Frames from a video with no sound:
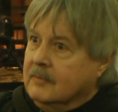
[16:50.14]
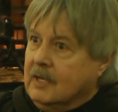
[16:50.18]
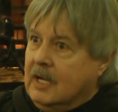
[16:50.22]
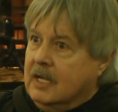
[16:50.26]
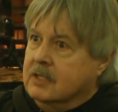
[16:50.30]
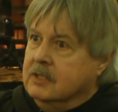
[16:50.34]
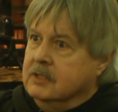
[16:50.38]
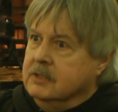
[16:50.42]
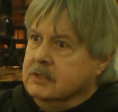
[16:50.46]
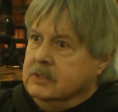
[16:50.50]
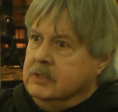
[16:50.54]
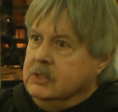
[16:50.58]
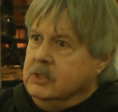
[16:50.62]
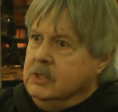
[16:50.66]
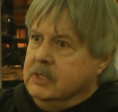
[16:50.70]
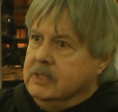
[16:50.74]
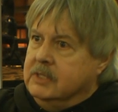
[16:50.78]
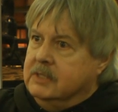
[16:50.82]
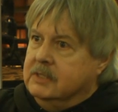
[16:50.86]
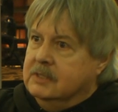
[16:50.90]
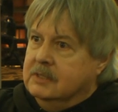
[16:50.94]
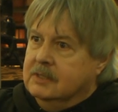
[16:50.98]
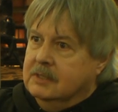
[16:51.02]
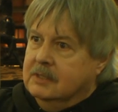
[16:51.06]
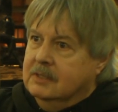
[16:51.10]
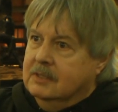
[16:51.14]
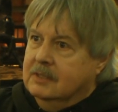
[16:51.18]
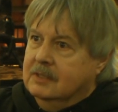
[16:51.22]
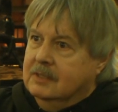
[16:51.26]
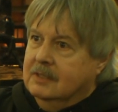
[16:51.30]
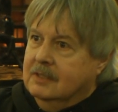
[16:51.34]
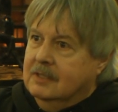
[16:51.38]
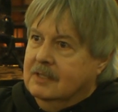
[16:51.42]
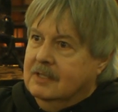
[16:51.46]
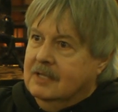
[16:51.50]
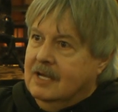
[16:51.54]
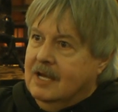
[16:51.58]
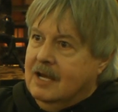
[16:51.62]
I couldn't do it.
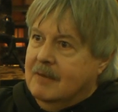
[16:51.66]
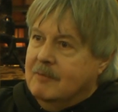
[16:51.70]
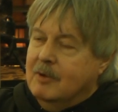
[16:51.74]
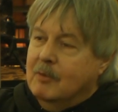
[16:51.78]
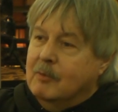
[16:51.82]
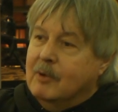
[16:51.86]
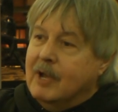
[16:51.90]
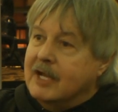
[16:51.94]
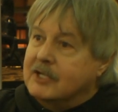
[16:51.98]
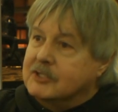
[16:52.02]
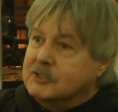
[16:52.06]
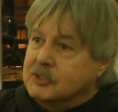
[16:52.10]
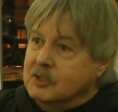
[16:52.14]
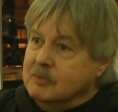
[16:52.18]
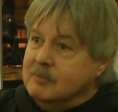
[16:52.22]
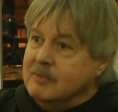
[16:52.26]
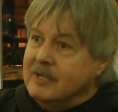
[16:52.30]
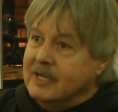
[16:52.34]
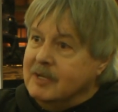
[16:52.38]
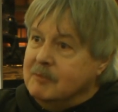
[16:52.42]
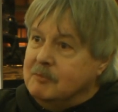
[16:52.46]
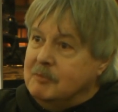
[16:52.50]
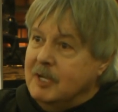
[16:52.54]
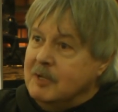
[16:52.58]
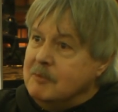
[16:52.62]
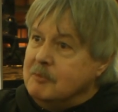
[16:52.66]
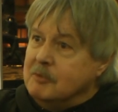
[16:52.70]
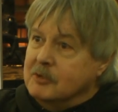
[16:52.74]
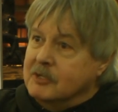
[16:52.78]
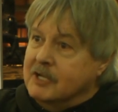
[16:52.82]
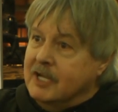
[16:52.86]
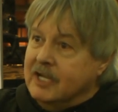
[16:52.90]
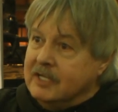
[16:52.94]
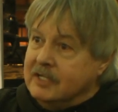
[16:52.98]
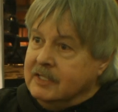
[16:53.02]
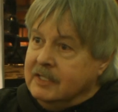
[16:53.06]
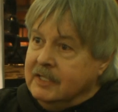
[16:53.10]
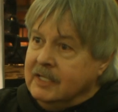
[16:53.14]
I mean, we got too many people
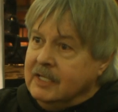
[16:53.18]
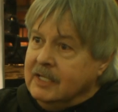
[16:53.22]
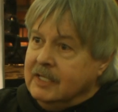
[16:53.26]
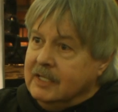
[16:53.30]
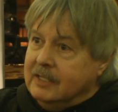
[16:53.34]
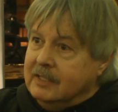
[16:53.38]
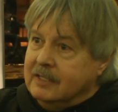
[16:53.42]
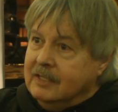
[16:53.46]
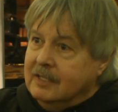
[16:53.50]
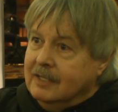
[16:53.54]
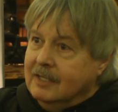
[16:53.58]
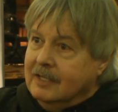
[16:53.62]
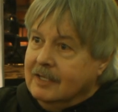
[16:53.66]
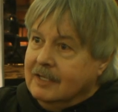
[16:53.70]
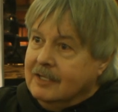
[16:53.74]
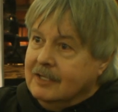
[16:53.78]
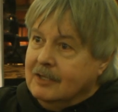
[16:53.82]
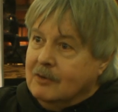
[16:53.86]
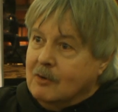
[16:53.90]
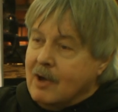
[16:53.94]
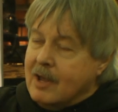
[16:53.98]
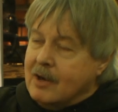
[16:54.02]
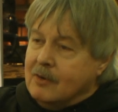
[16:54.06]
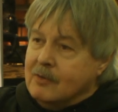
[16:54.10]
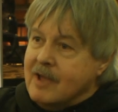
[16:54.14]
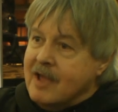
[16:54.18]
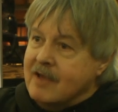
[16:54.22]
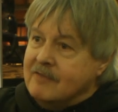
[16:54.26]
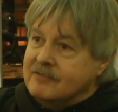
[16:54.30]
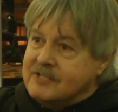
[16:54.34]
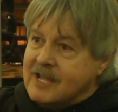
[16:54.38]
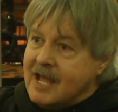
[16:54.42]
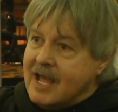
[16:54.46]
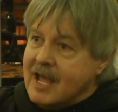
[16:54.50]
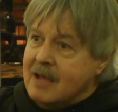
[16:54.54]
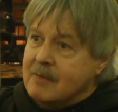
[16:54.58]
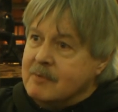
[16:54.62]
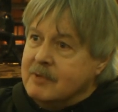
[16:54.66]
getting in. You know, I don't have
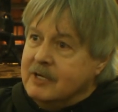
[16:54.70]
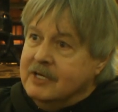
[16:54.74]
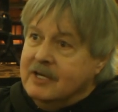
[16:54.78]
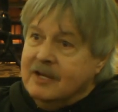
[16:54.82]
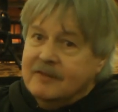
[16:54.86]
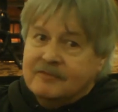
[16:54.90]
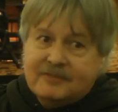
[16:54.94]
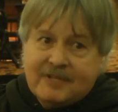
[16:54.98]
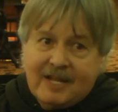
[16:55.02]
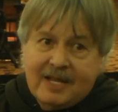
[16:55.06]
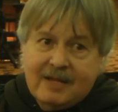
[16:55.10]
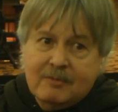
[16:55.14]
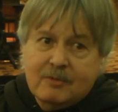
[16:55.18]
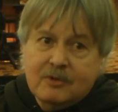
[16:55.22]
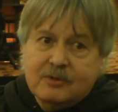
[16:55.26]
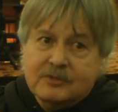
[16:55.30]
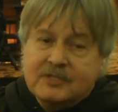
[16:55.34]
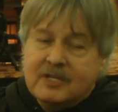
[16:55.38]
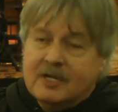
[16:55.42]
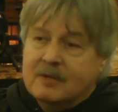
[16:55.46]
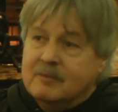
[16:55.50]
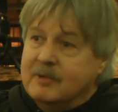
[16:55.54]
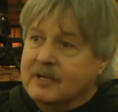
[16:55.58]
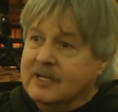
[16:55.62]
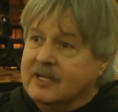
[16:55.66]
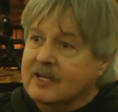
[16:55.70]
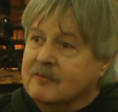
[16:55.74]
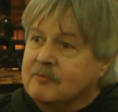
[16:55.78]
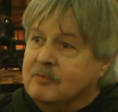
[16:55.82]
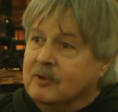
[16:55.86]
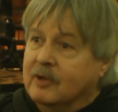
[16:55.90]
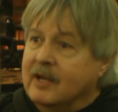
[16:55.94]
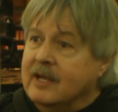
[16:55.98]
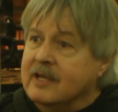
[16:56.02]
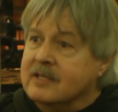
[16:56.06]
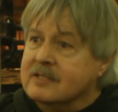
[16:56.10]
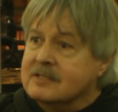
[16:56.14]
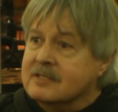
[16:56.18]
time and enough tables in a big enough
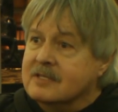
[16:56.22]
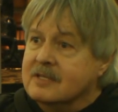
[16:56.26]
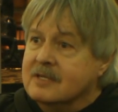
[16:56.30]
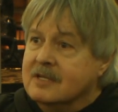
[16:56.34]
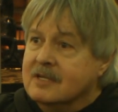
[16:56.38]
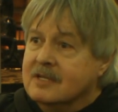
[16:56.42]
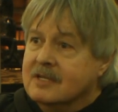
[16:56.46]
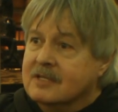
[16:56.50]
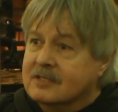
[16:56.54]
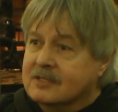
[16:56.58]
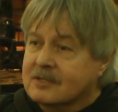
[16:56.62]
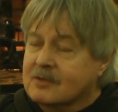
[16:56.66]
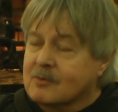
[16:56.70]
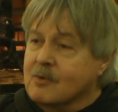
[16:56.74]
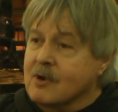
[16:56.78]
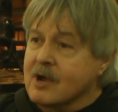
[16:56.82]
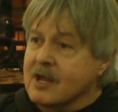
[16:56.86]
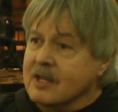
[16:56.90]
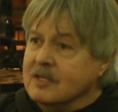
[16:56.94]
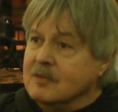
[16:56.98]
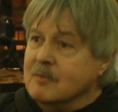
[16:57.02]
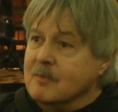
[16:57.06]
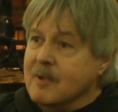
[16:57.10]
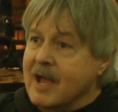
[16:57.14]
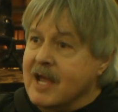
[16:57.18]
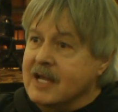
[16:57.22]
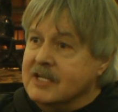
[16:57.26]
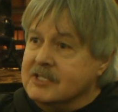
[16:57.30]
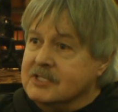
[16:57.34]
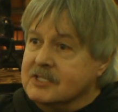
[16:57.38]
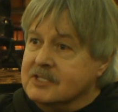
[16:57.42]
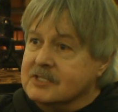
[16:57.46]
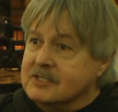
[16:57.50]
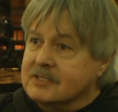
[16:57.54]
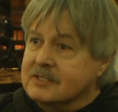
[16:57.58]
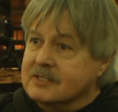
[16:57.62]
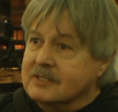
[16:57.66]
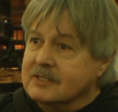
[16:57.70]
place to run the
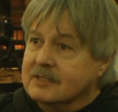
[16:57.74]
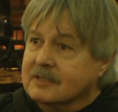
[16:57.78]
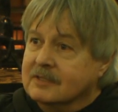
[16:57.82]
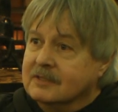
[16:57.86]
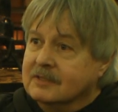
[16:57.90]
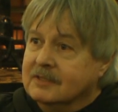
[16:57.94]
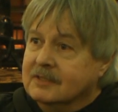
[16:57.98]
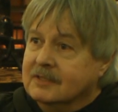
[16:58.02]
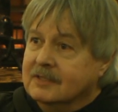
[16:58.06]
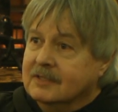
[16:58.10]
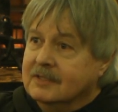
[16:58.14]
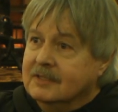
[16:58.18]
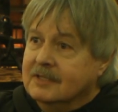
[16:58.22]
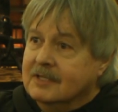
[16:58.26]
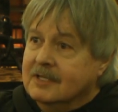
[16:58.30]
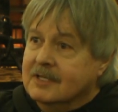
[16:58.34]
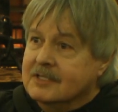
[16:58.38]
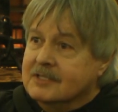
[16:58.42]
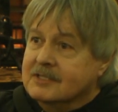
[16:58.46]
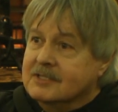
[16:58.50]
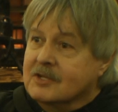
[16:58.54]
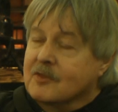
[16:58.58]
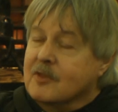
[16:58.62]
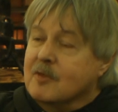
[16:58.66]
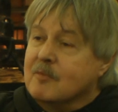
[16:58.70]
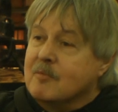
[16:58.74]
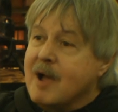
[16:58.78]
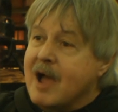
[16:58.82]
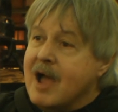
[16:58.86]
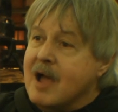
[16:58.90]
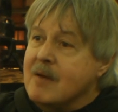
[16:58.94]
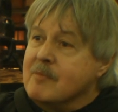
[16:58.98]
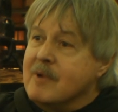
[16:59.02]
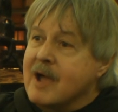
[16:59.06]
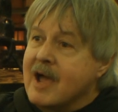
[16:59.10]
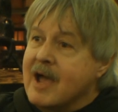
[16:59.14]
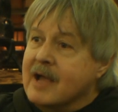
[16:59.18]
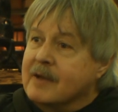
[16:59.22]
matches. So the
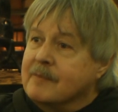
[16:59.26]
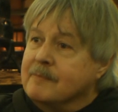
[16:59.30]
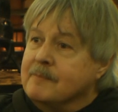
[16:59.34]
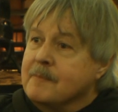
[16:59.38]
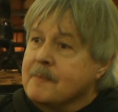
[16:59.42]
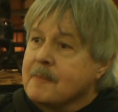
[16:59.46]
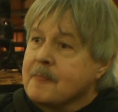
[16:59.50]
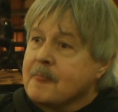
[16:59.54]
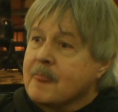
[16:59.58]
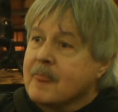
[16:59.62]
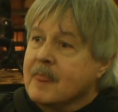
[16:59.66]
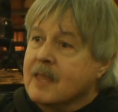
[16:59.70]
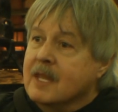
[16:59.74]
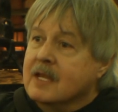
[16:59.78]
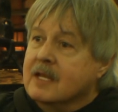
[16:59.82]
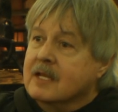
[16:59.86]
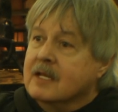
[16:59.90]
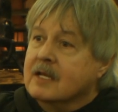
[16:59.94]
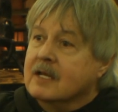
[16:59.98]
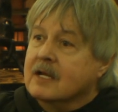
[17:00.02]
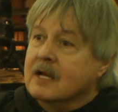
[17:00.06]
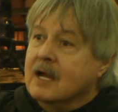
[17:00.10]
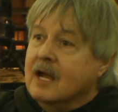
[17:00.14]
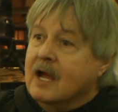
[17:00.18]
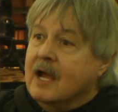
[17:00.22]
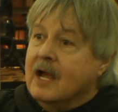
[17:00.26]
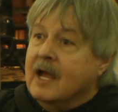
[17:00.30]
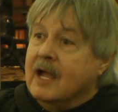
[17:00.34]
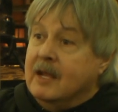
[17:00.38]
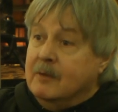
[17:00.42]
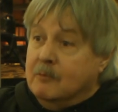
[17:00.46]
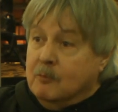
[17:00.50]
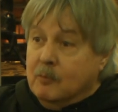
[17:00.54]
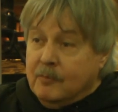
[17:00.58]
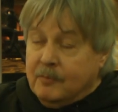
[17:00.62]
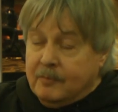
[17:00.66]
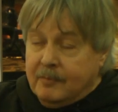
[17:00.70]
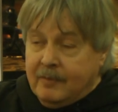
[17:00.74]
buyback,
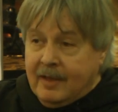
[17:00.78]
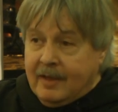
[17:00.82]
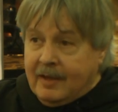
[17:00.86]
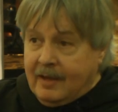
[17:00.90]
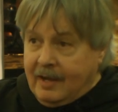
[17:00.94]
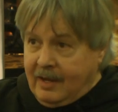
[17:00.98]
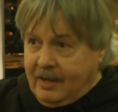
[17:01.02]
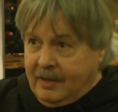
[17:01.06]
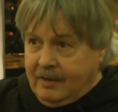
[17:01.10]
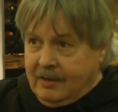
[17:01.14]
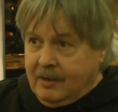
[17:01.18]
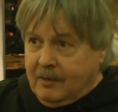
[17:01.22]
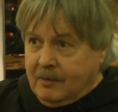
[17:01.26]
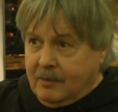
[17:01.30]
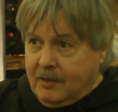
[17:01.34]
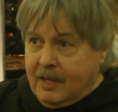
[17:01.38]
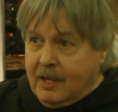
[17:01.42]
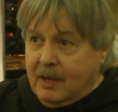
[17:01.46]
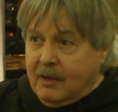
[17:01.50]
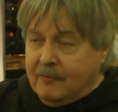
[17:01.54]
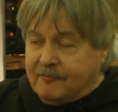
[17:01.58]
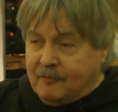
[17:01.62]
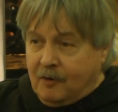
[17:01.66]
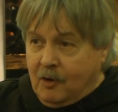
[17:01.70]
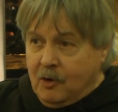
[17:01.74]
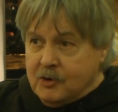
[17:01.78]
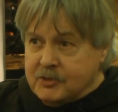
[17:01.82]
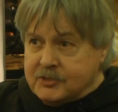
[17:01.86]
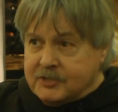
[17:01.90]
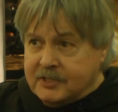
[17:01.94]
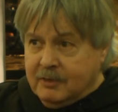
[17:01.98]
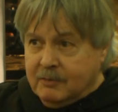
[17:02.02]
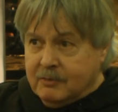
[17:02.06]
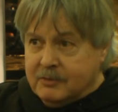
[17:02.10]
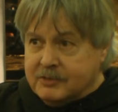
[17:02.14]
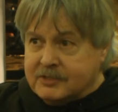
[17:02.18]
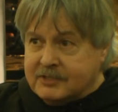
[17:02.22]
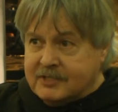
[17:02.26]
and at first
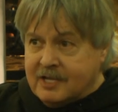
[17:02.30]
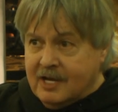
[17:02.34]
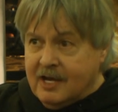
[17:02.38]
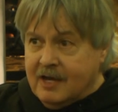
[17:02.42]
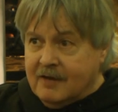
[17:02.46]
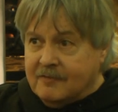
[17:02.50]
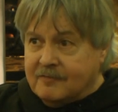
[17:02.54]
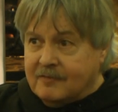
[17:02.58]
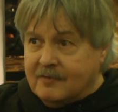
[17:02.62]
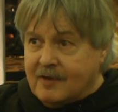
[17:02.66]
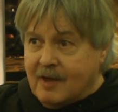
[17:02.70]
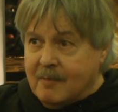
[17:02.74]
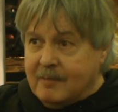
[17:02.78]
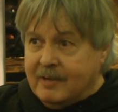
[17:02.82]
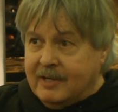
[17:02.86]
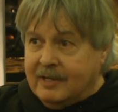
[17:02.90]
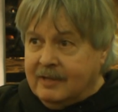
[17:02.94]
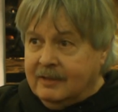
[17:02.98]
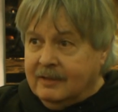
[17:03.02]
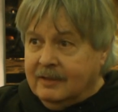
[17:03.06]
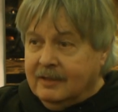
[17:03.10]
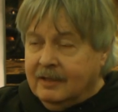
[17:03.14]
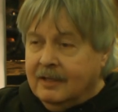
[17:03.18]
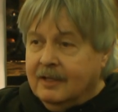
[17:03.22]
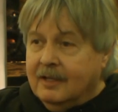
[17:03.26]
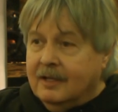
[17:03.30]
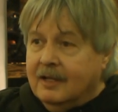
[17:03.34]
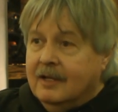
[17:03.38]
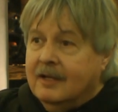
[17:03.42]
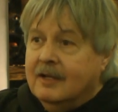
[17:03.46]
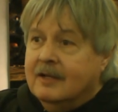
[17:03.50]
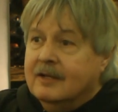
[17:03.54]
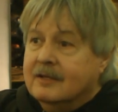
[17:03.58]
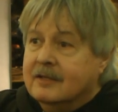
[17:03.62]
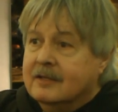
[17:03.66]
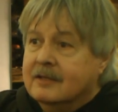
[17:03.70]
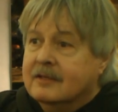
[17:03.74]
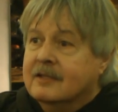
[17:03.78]
it was tough. I mean,
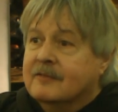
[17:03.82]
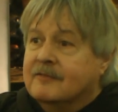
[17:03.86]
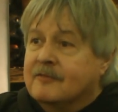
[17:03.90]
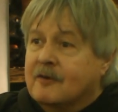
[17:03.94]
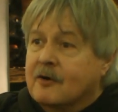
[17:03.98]
the